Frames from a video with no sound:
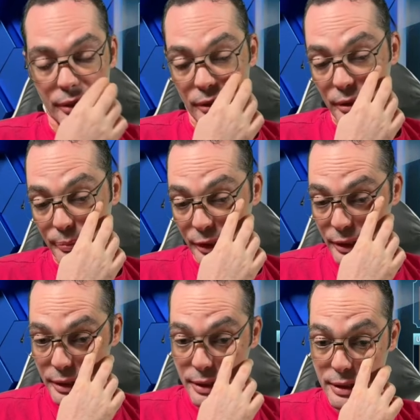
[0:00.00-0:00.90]
on
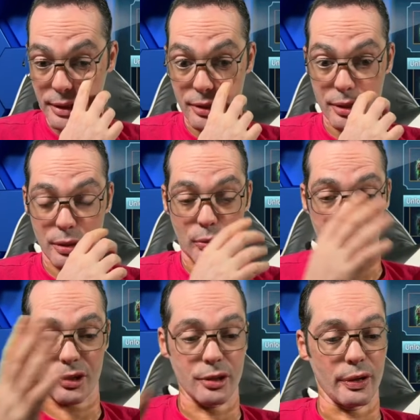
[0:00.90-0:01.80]
because we
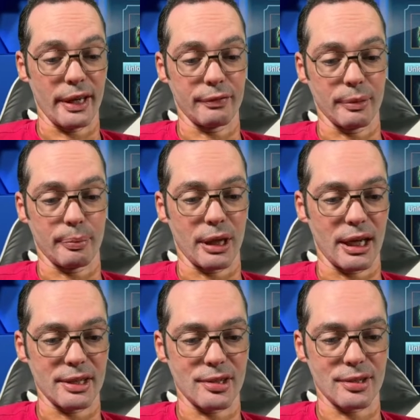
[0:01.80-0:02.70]
still have the
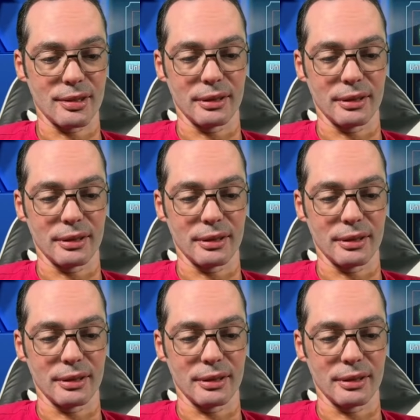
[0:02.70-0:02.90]
pots.